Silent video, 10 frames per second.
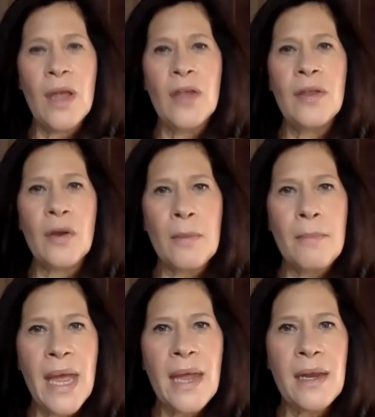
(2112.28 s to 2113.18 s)
there are
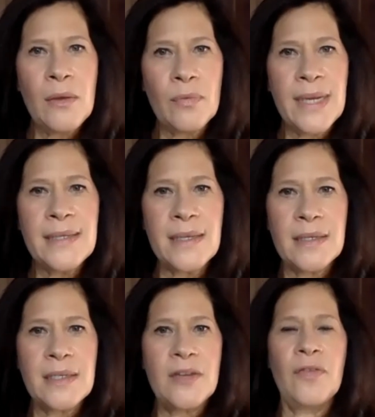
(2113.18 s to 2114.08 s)
many
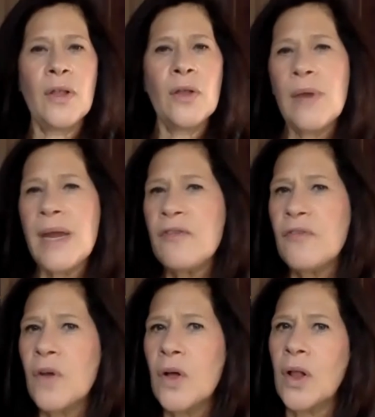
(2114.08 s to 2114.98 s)
reasons to feel
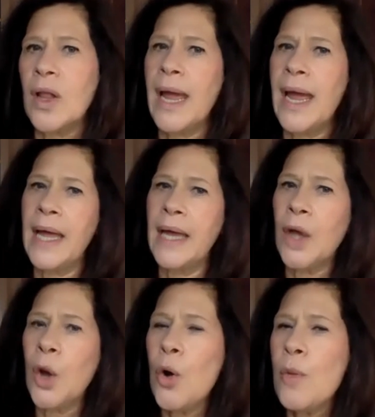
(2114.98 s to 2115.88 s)
grateful and
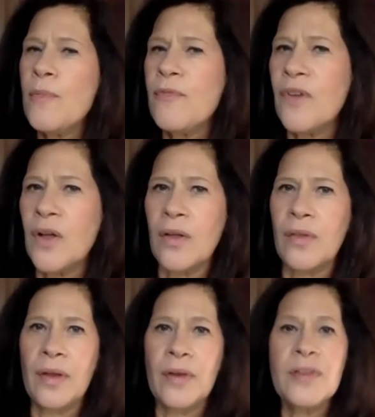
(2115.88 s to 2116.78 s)
hopeful.
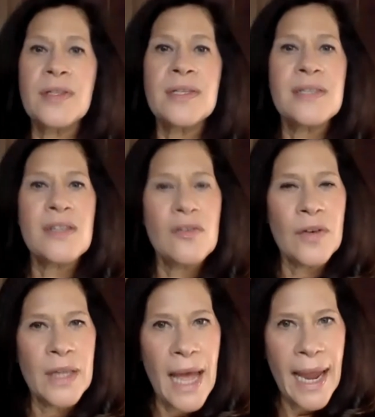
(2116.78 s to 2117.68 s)
There's the
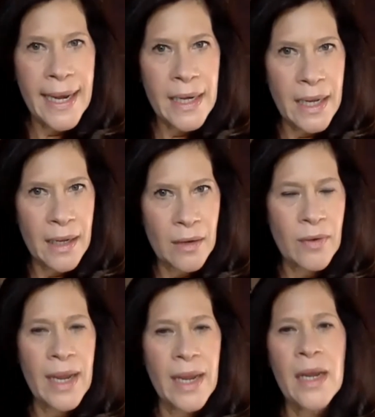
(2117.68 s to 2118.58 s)
silver lining,
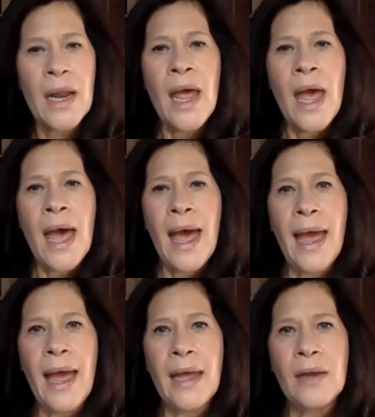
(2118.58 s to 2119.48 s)
right?
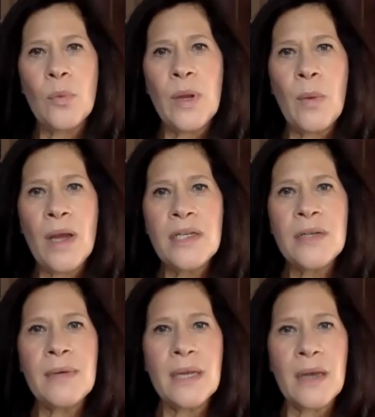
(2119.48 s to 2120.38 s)
And we want
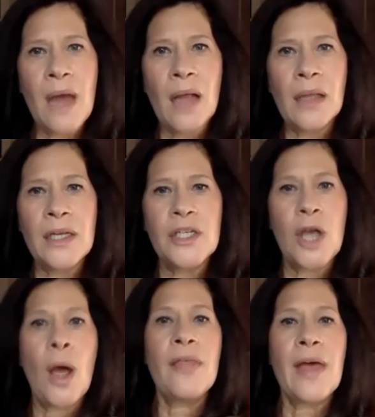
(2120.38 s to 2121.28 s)
to acknowledge
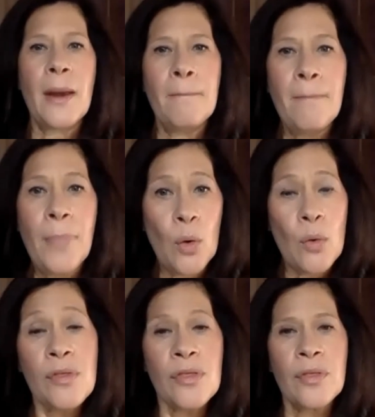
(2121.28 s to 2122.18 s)
that
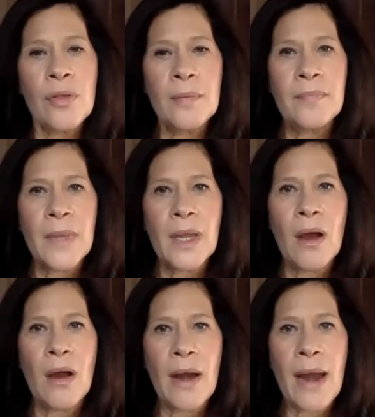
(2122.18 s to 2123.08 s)
both
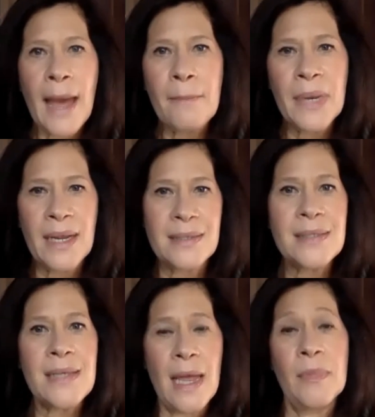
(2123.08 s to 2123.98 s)
are happening
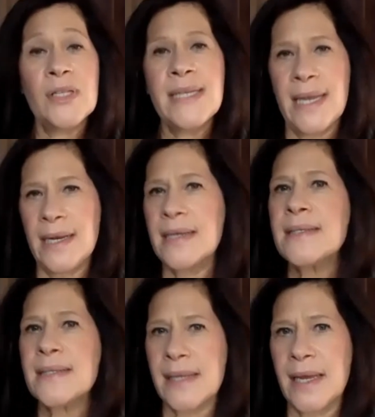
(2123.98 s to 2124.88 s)

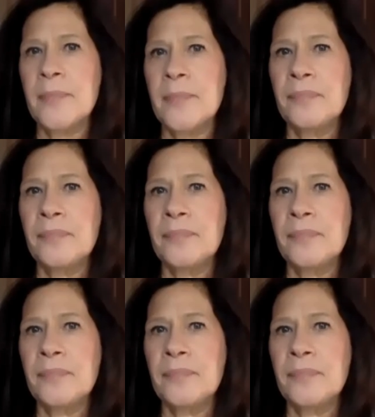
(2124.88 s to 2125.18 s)
simultaneously.